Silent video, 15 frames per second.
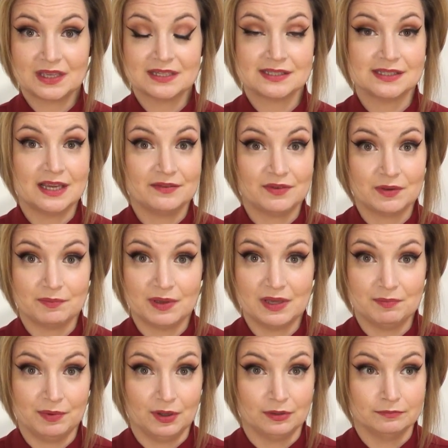saving
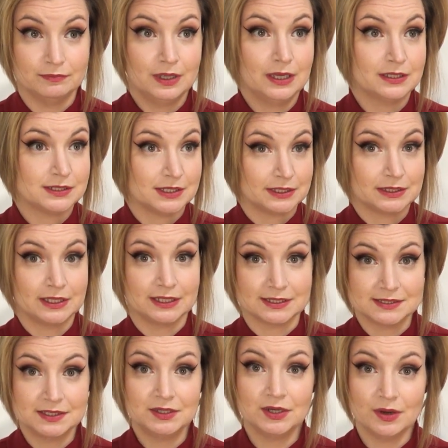people, hunting
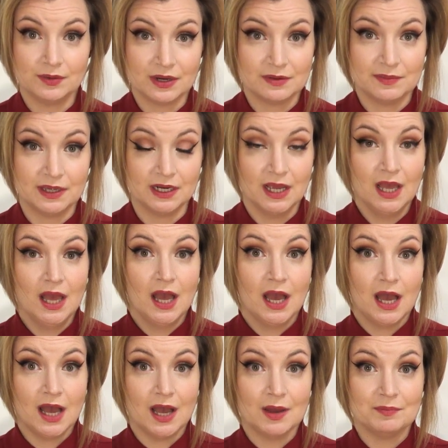things. You know what I mean?
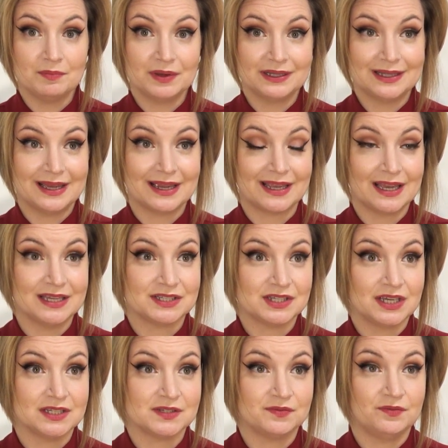But like,
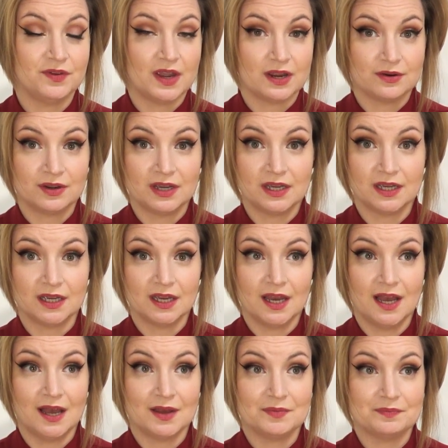it's very,
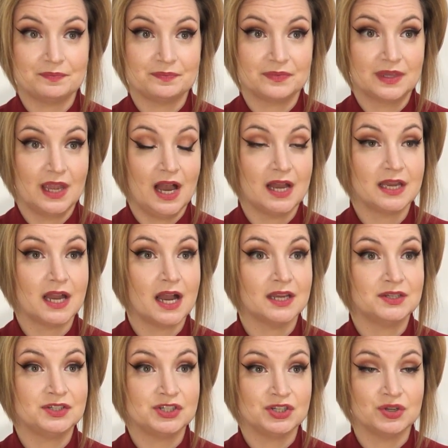
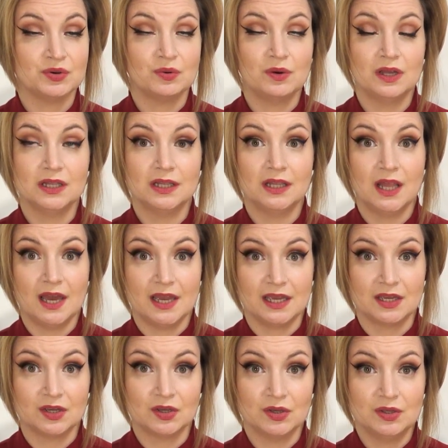I do
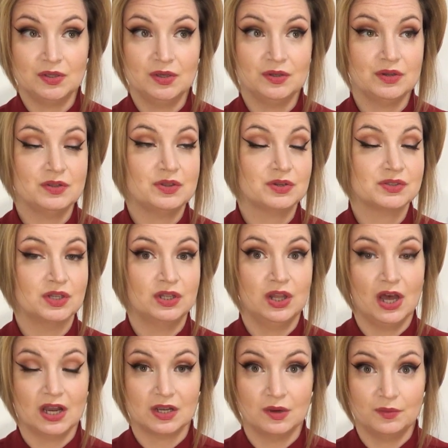like, there's a
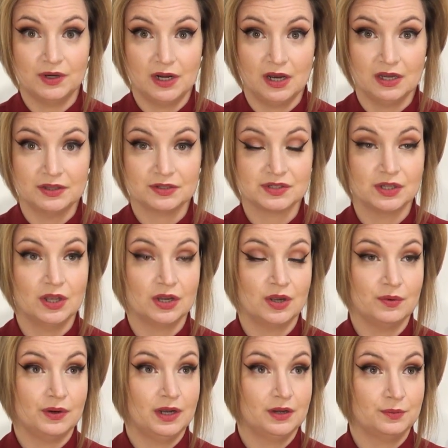lot going on. There's a lot
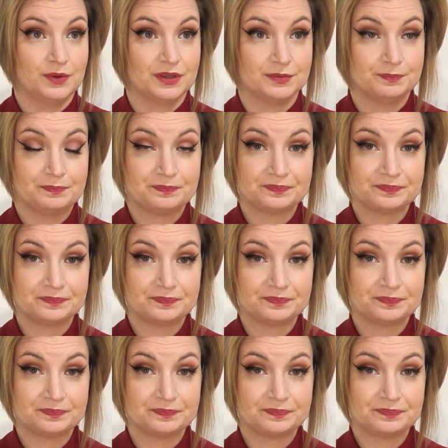going on with,